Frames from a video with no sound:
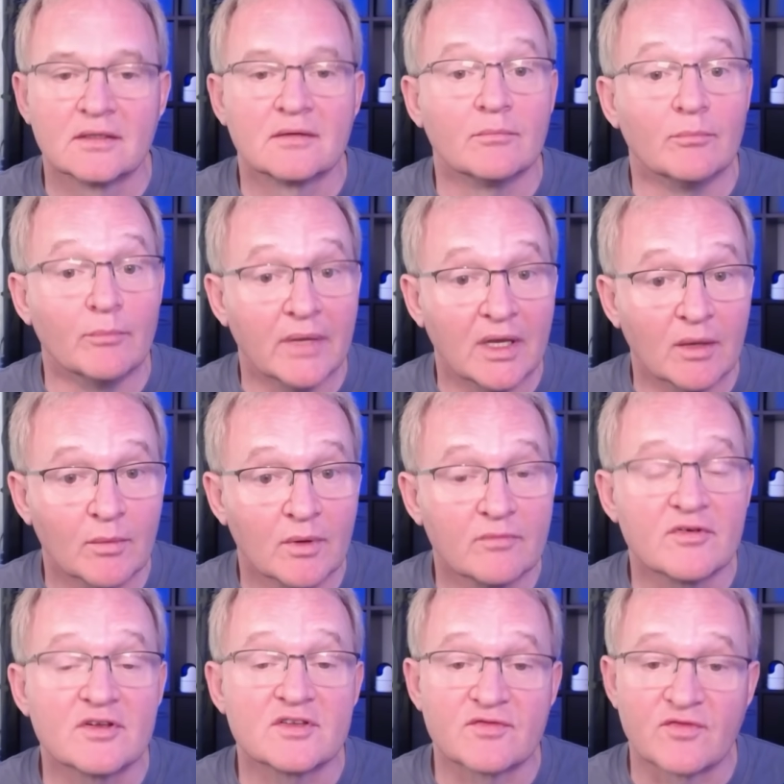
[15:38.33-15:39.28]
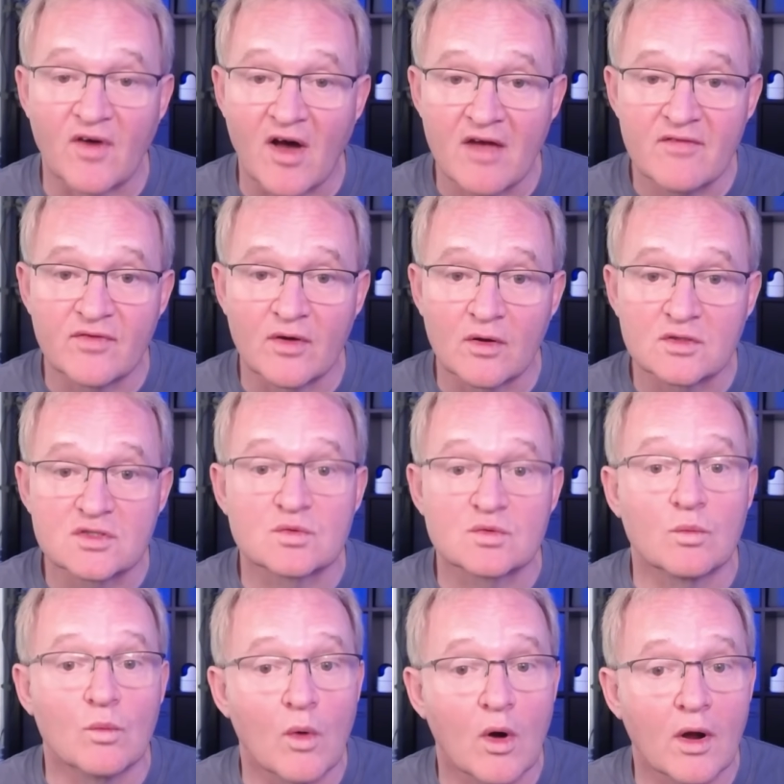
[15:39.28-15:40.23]
Minimum of 5 volts,
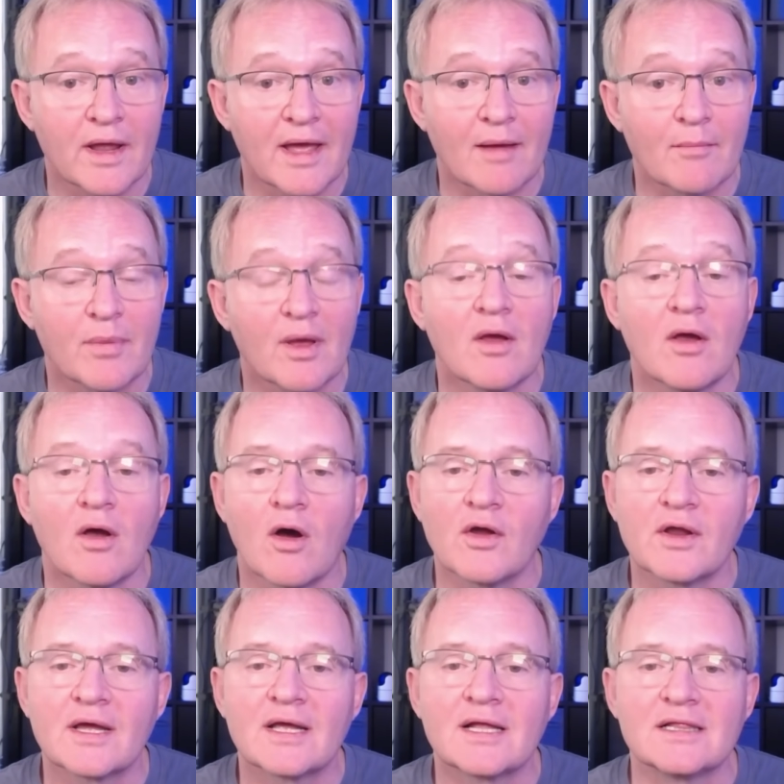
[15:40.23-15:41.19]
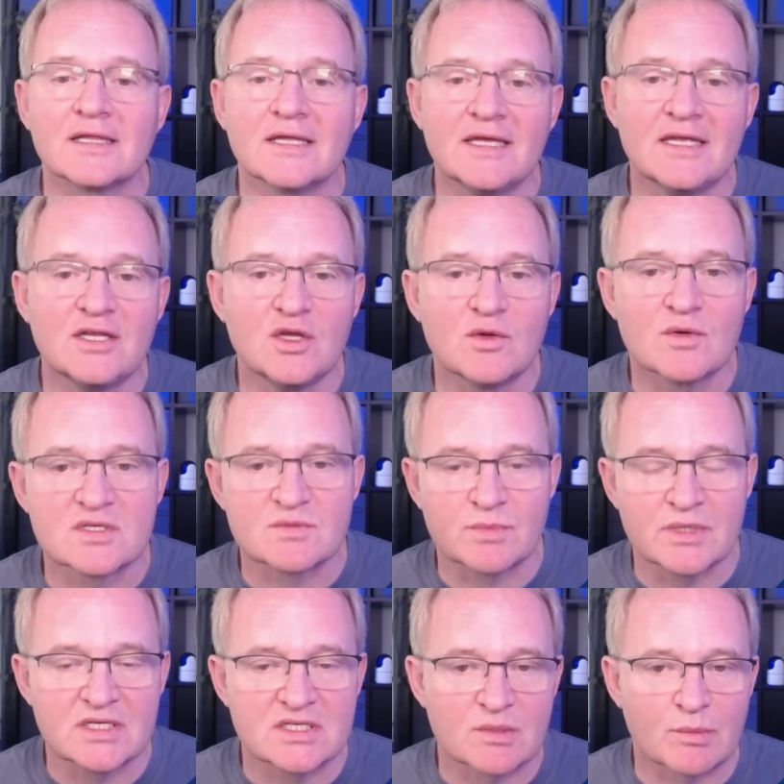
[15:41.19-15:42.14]
1 amp on a clean
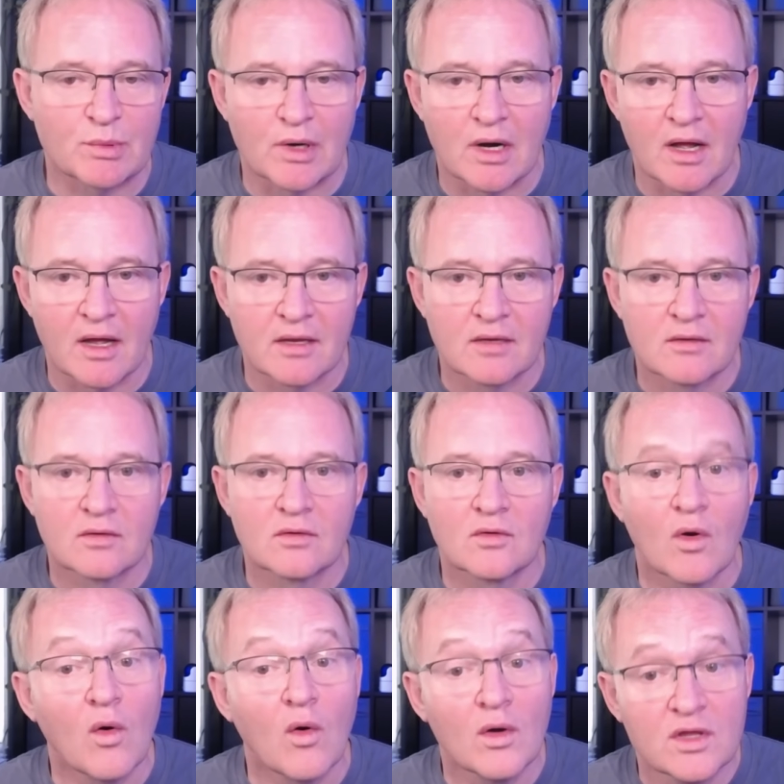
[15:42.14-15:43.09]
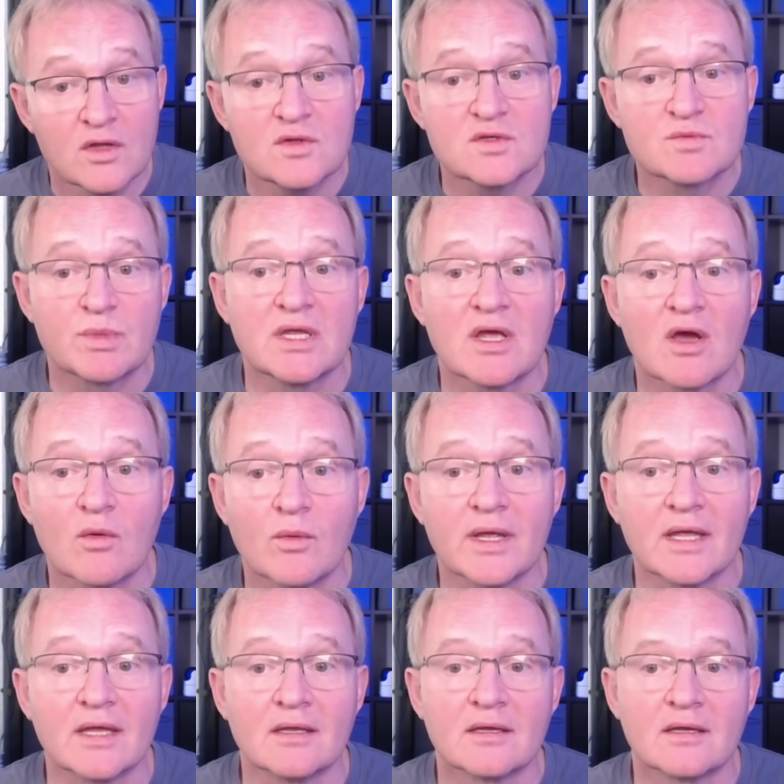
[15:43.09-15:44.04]
USB supply, or use
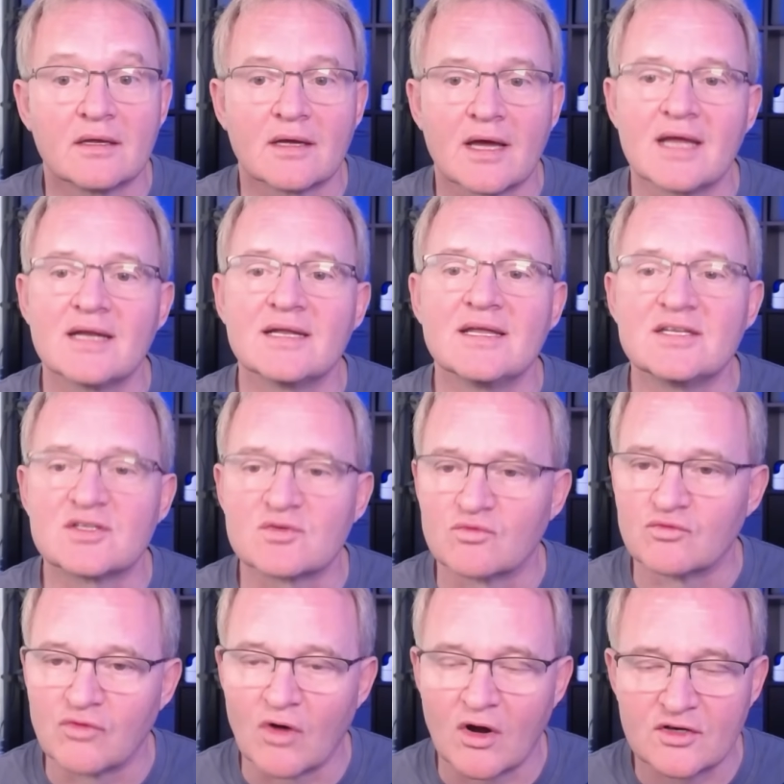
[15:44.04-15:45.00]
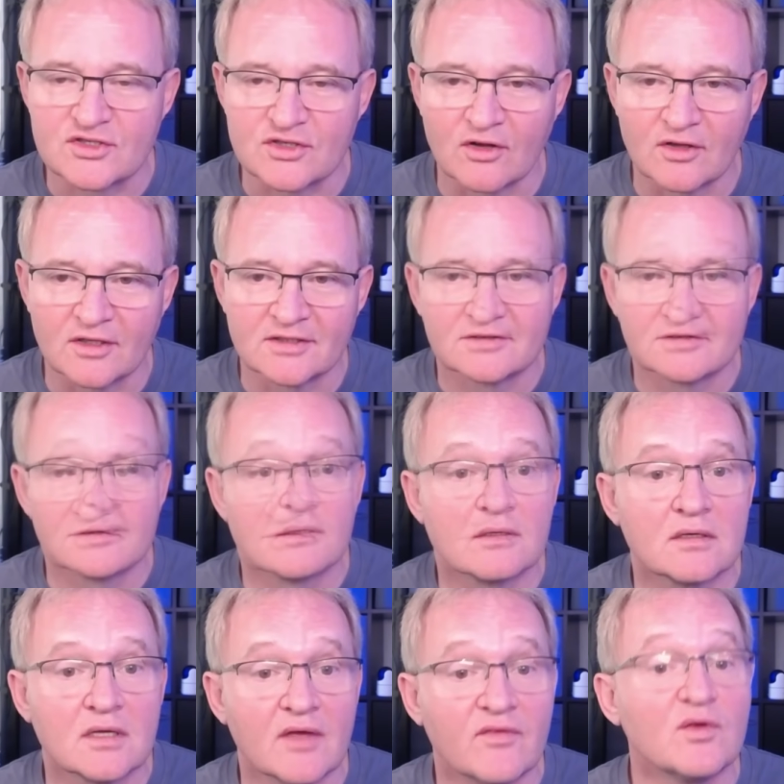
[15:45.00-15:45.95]
PoE, and it's rock solid.
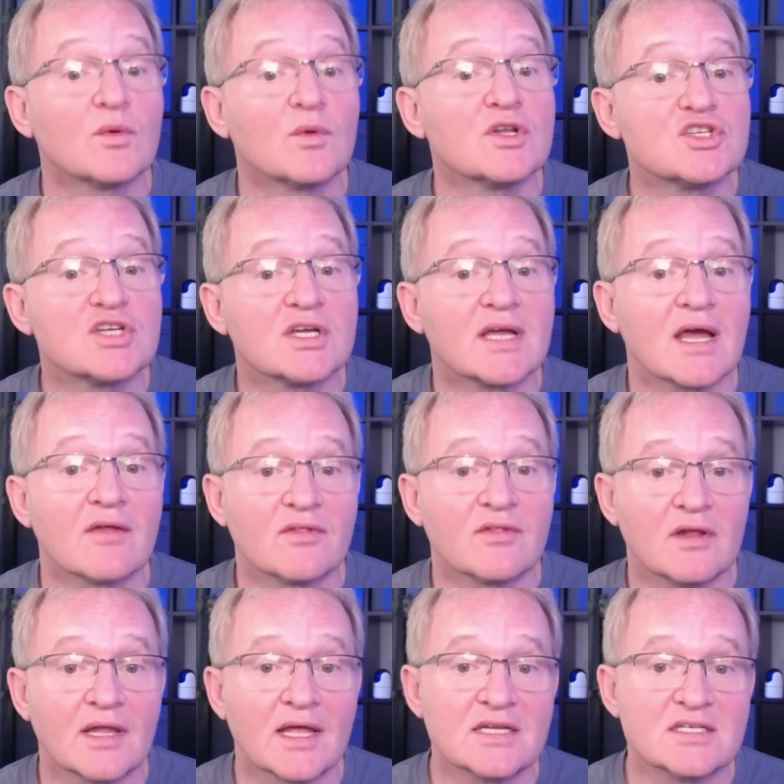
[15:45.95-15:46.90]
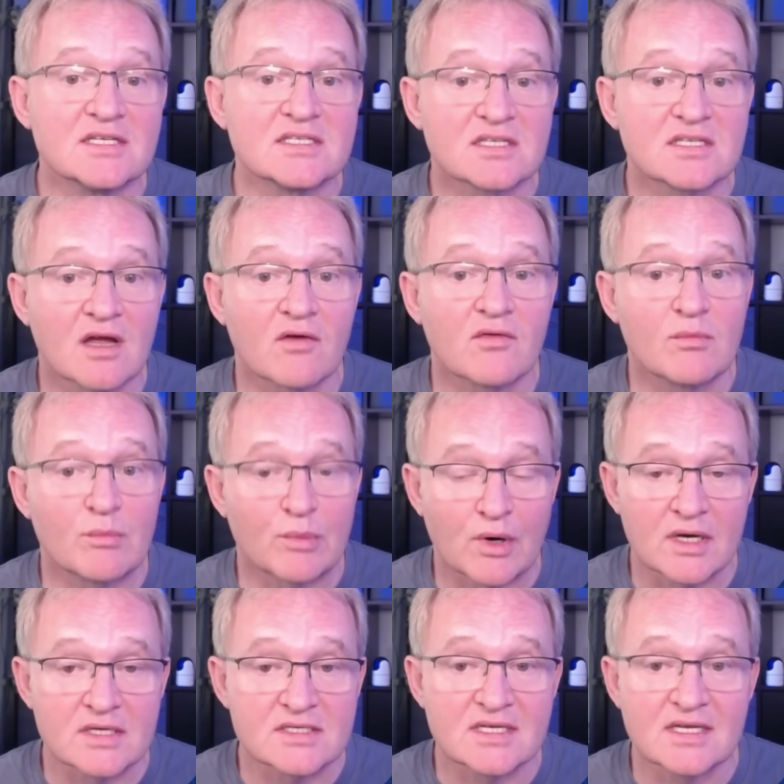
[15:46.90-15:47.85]
If you want to check out the latest current
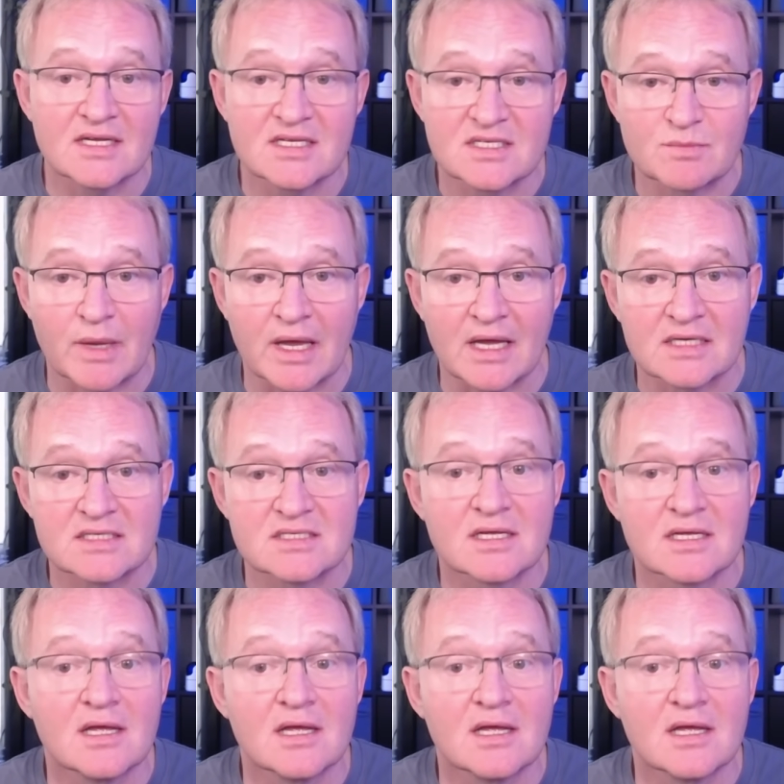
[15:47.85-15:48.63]
pricing and specs,